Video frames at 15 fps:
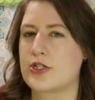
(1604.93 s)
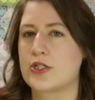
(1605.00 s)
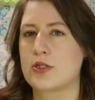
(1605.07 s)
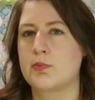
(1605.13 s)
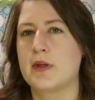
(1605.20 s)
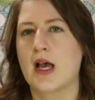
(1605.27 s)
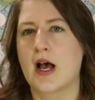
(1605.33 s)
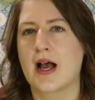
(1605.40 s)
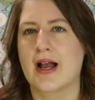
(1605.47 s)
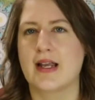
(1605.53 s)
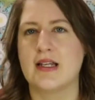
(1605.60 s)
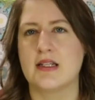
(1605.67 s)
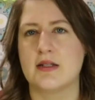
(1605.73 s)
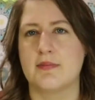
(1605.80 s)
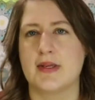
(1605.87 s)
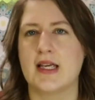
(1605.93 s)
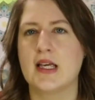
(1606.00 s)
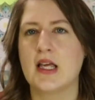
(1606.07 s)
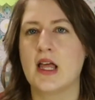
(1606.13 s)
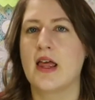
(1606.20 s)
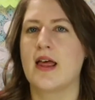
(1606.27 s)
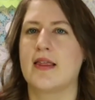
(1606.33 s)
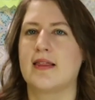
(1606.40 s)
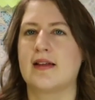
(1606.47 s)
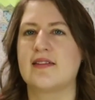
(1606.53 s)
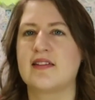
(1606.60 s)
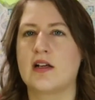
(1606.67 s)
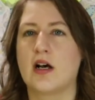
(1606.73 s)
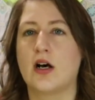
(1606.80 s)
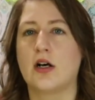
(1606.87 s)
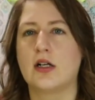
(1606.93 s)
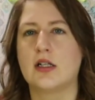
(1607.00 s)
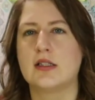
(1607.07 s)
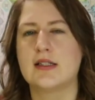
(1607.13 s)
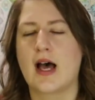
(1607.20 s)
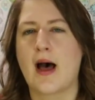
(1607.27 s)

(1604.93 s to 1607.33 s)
behind me. That's called